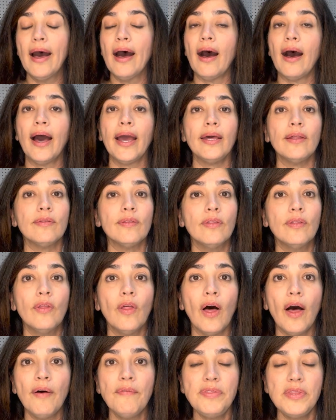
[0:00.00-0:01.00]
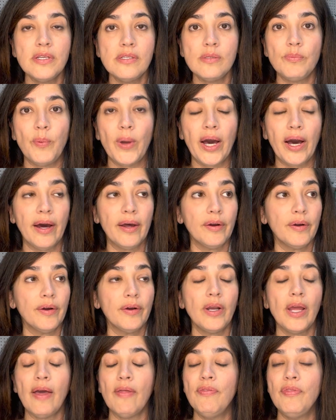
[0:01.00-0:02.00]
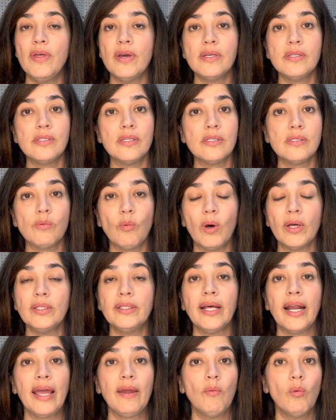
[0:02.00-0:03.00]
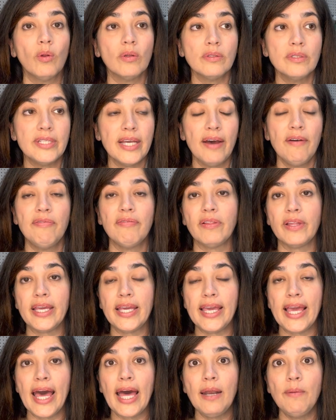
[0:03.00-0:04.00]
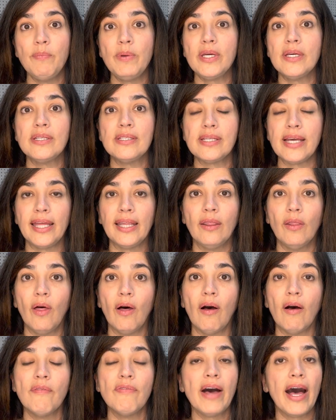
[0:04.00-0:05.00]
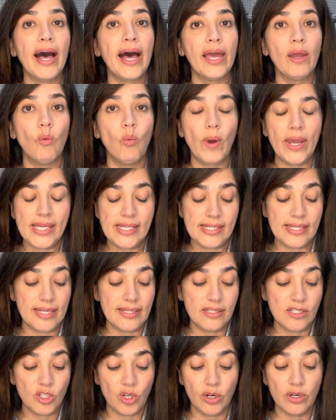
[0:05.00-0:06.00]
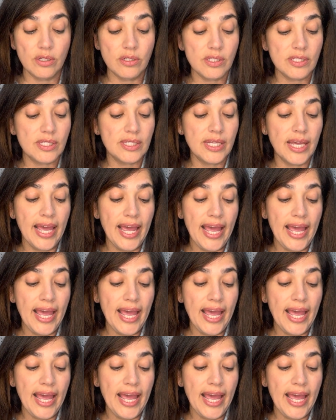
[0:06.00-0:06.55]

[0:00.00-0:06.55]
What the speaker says: I love this pattern. This is one that I will definitely get because I love high-waisted skirts.